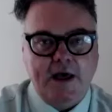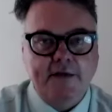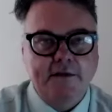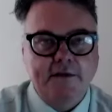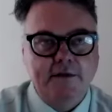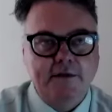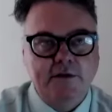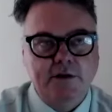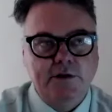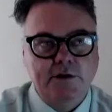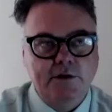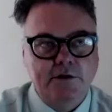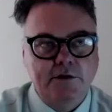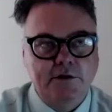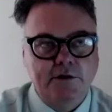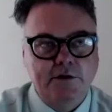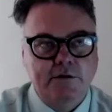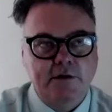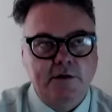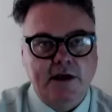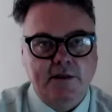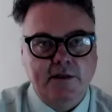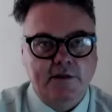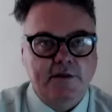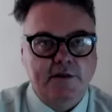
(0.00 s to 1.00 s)
other
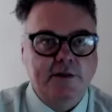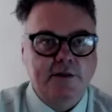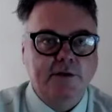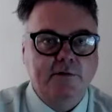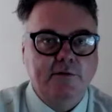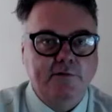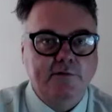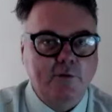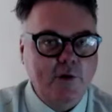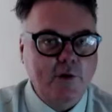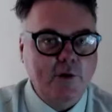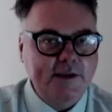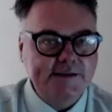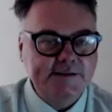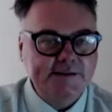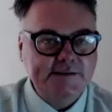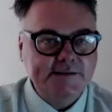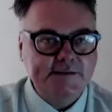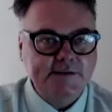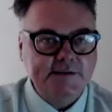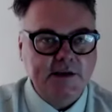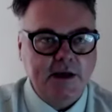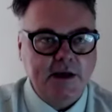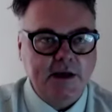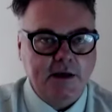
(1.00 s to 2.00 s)
than your
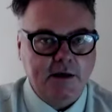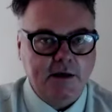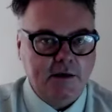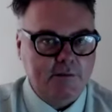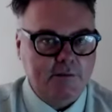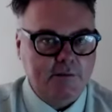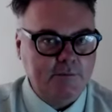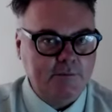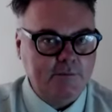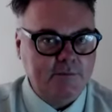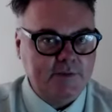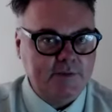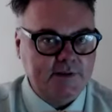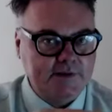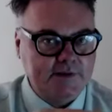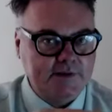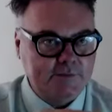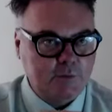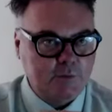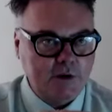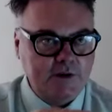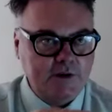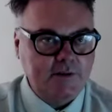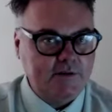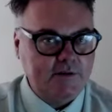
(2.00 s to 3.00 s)
voice, one
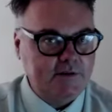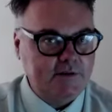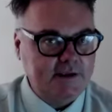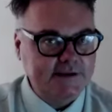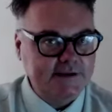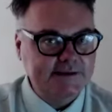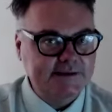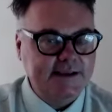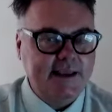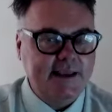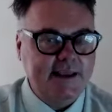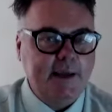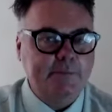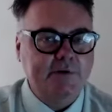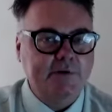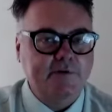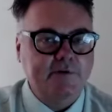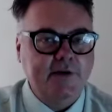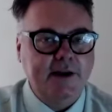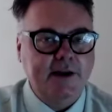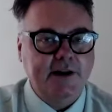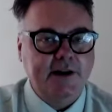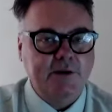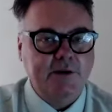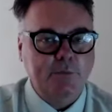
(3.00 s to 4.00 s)
of the things that
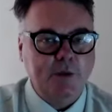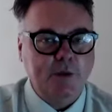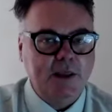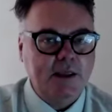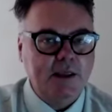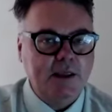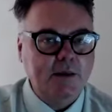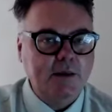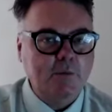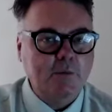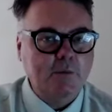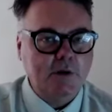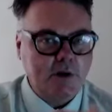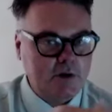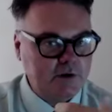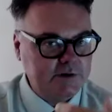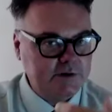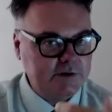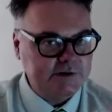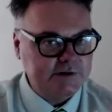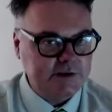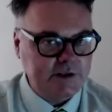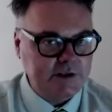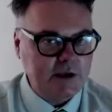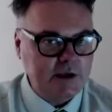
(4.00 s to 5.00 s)
captivated me when I
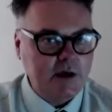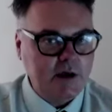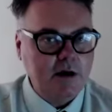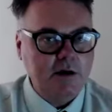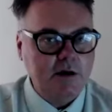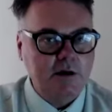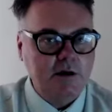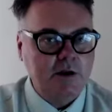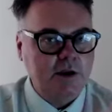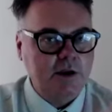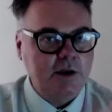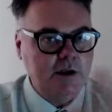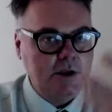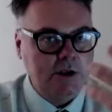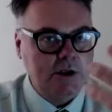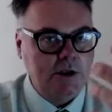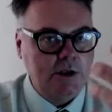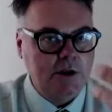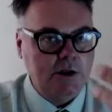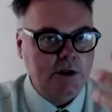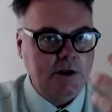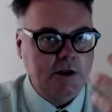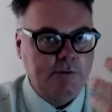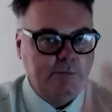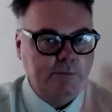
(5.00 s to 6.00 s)
was young
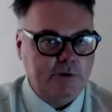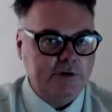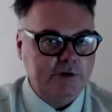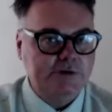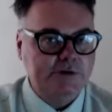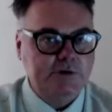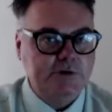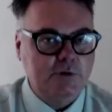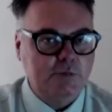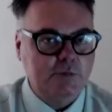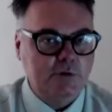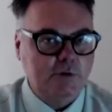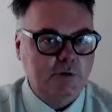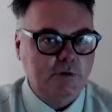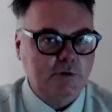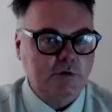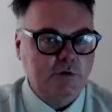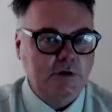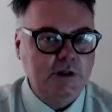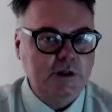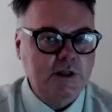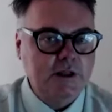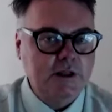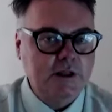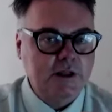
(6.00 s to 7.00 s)
and
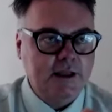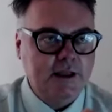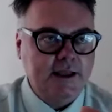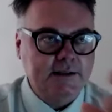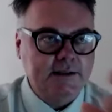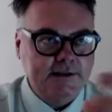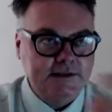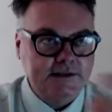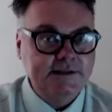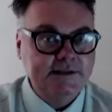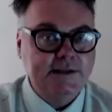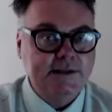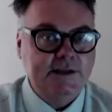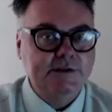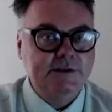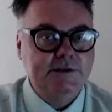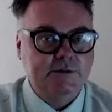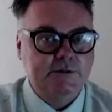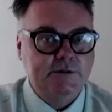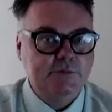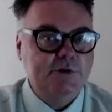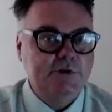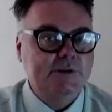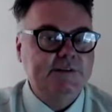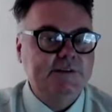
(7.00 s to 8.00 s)
impressionable and listening
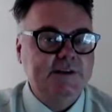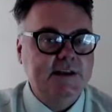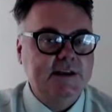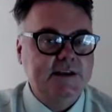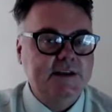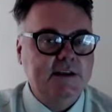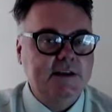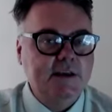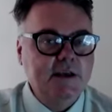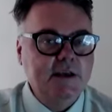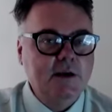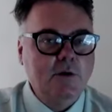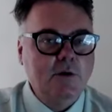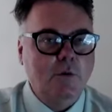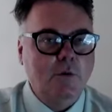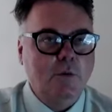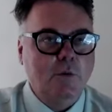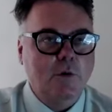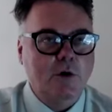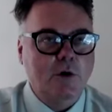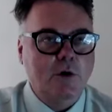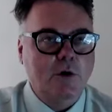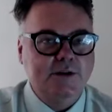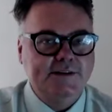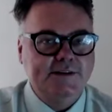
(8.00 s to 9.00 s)
to music
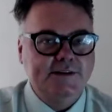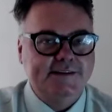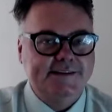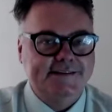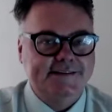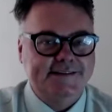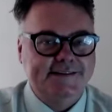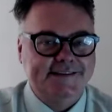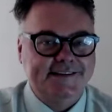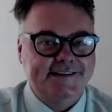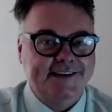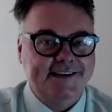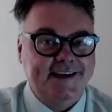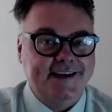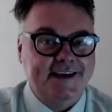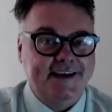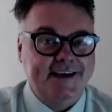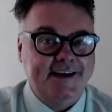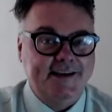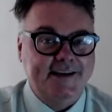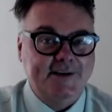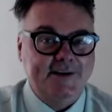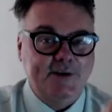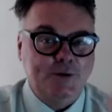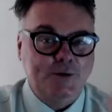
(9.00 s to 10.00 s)
was
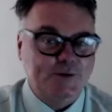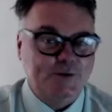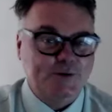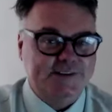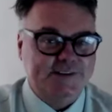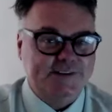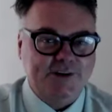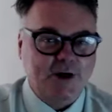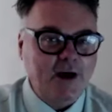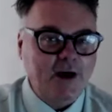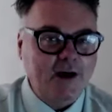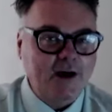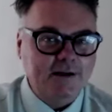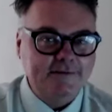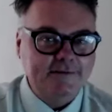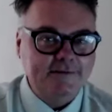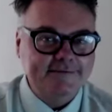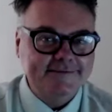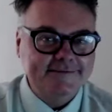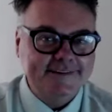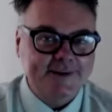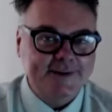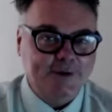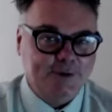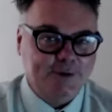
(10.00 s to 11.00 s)
your style,
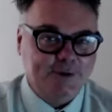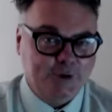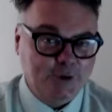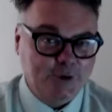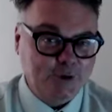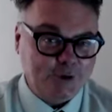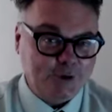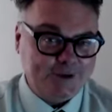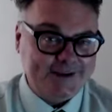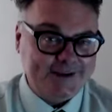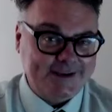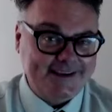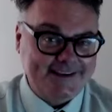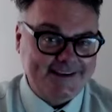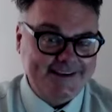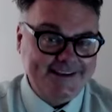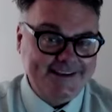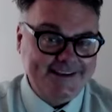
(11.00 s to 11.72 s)
your look.